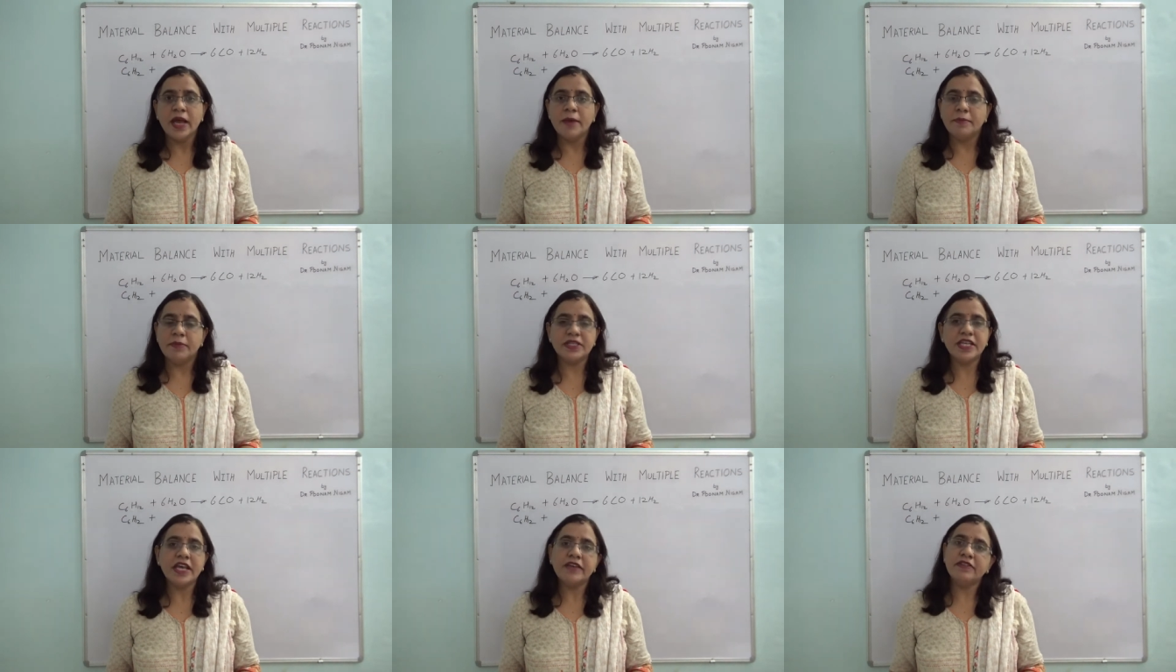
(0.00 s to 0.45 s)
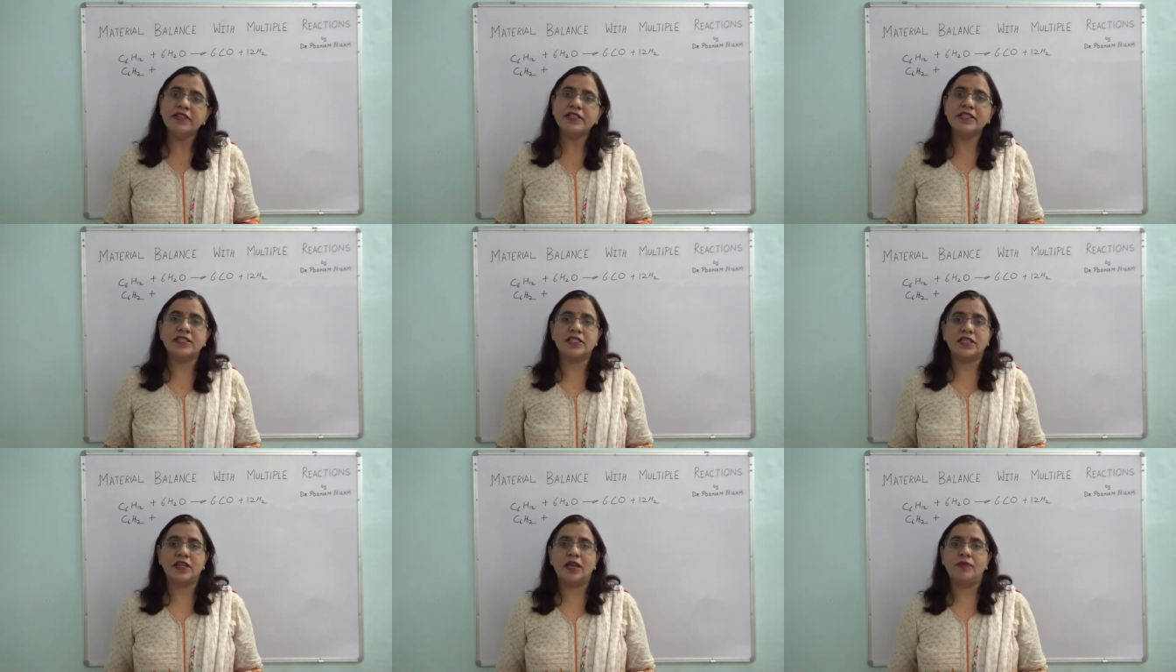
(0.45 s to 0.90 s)
but I will
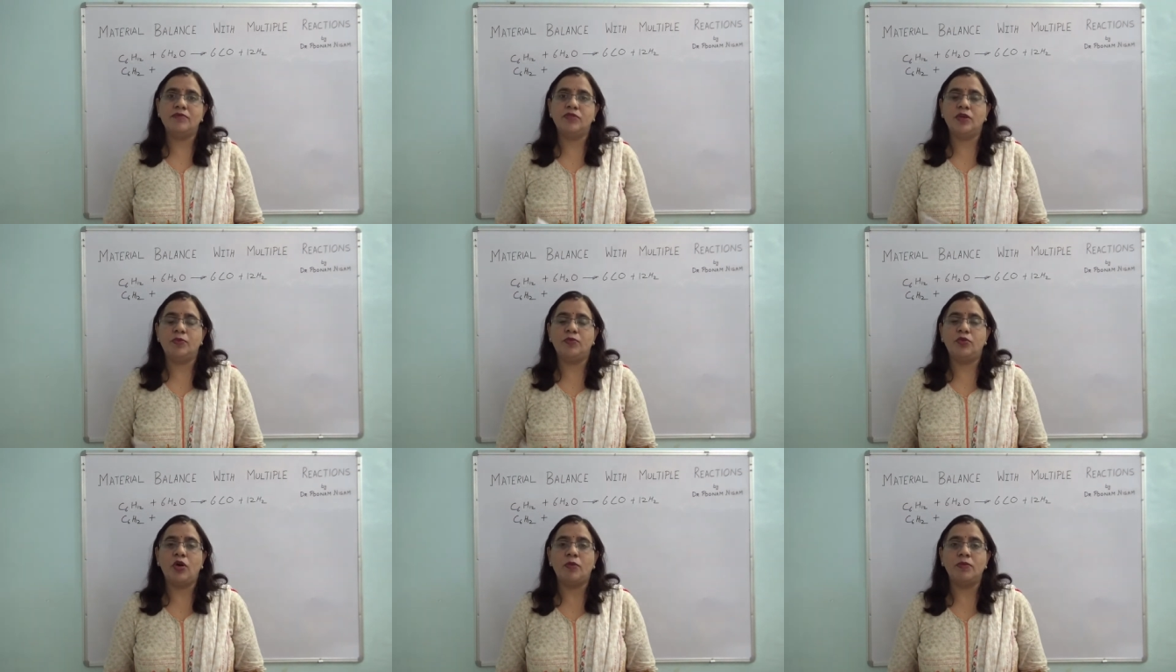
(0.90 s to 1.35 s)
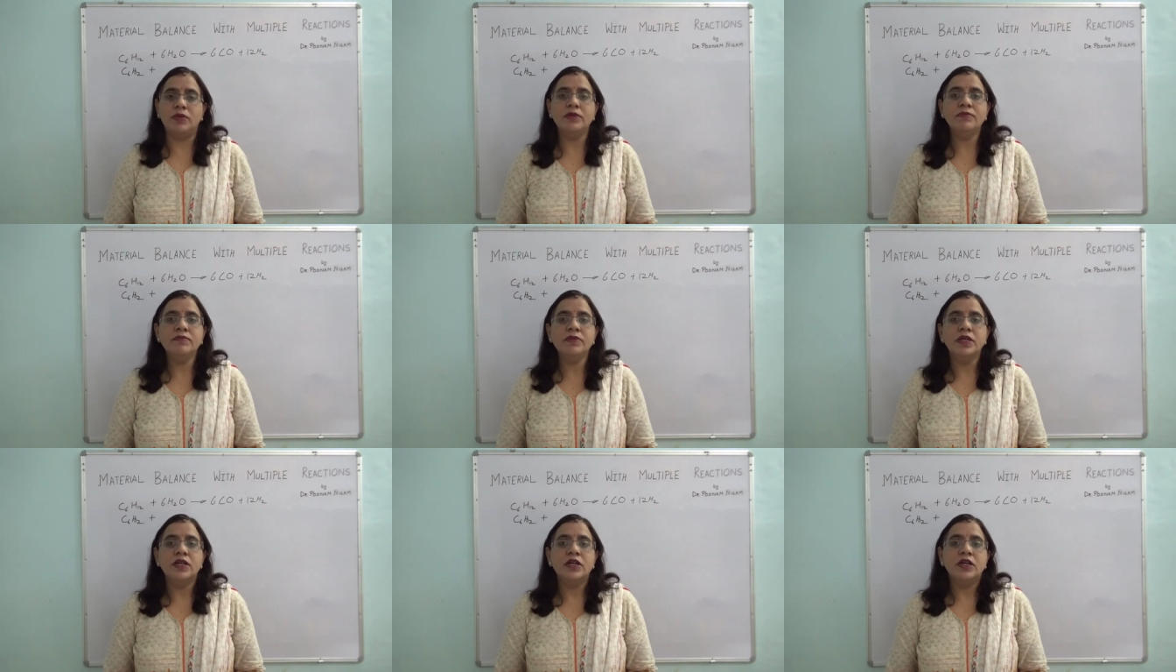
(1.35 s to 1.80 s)
describe the problem
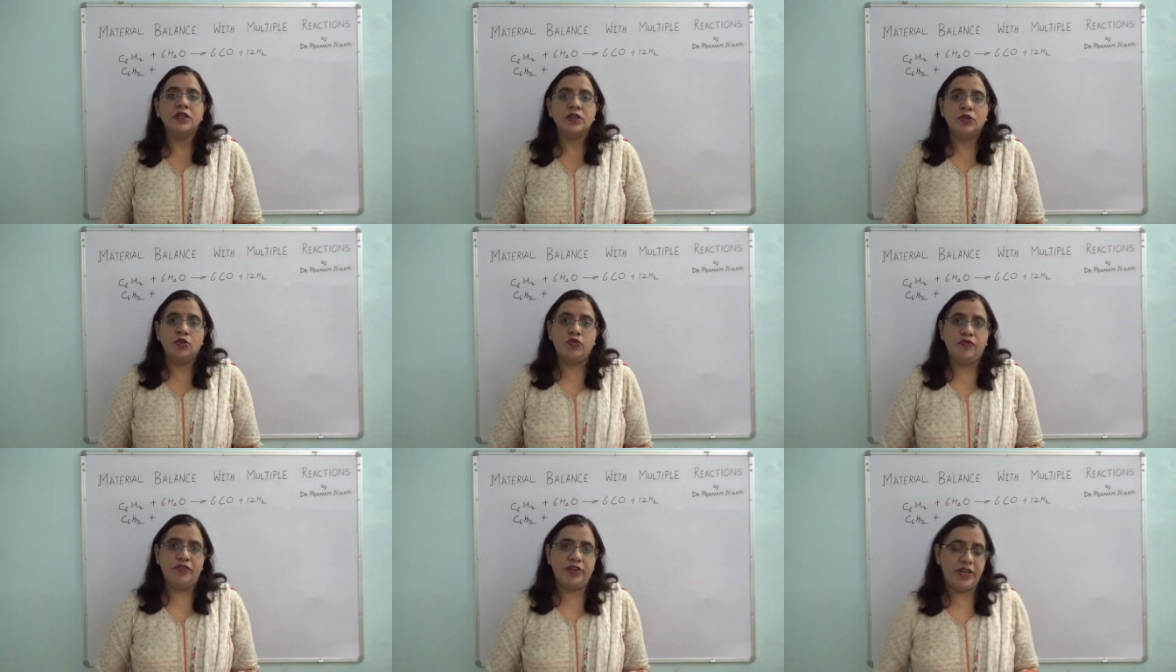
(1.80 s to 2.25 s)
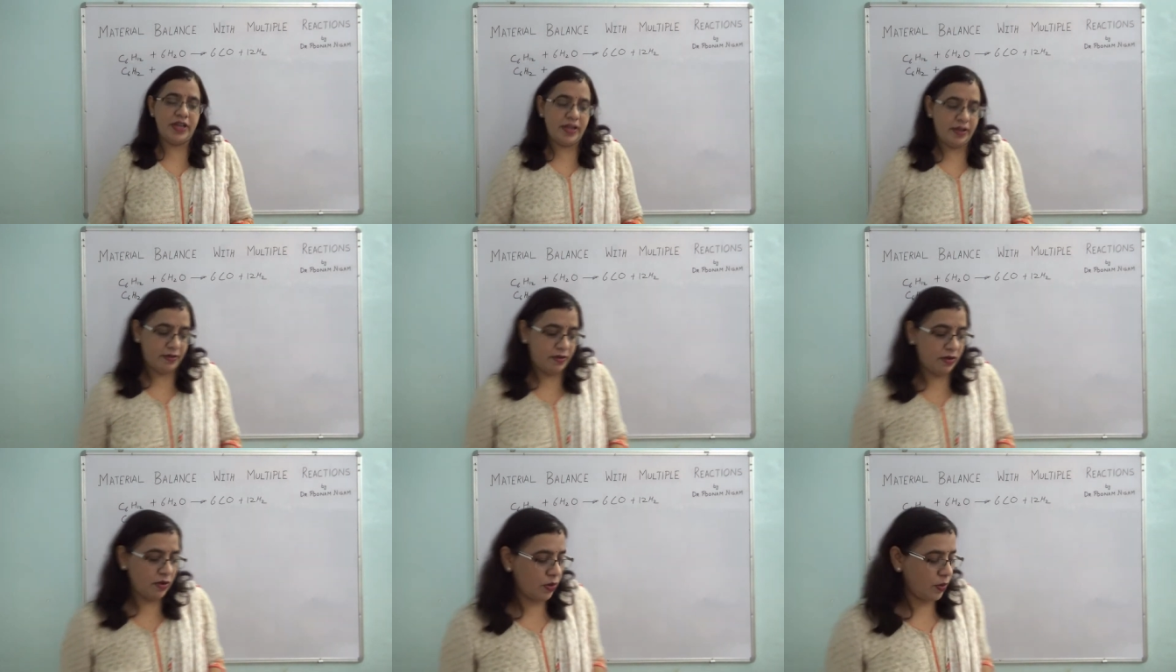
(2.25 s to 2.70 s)
over
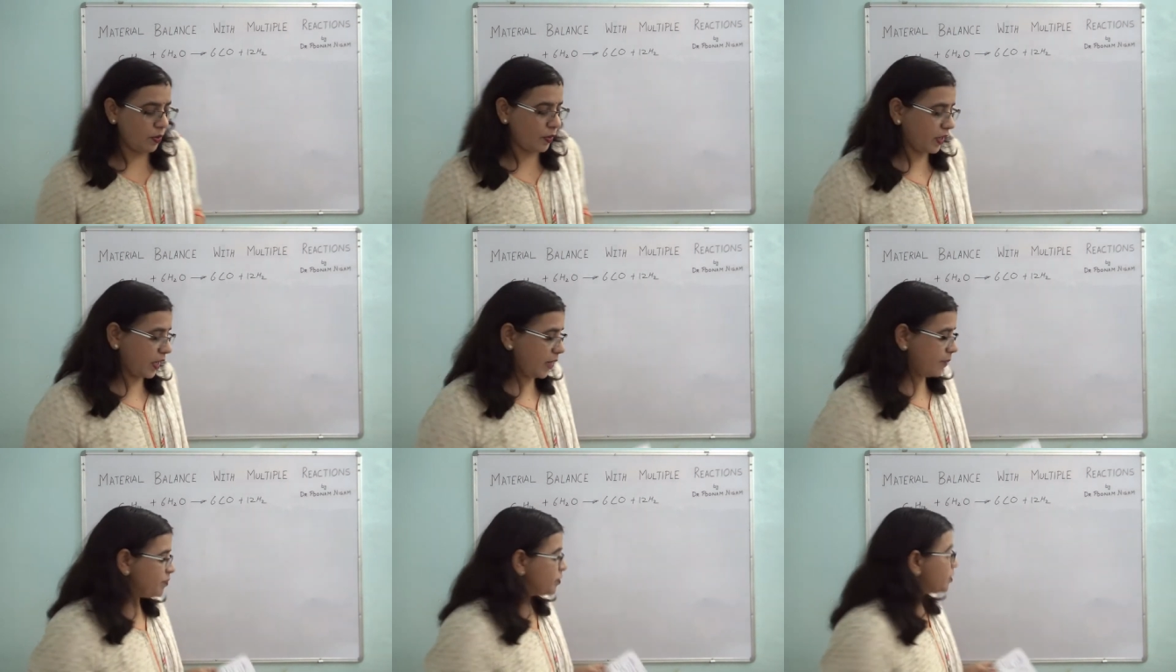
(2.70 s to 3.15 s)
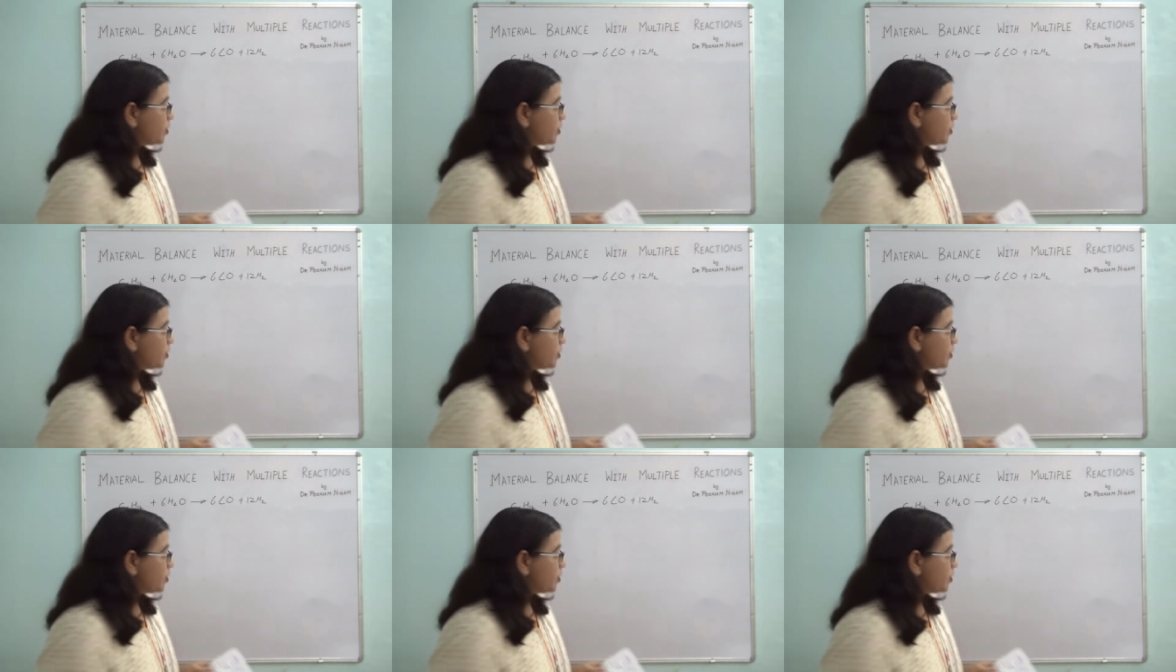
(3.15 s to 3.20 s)
here. Okay,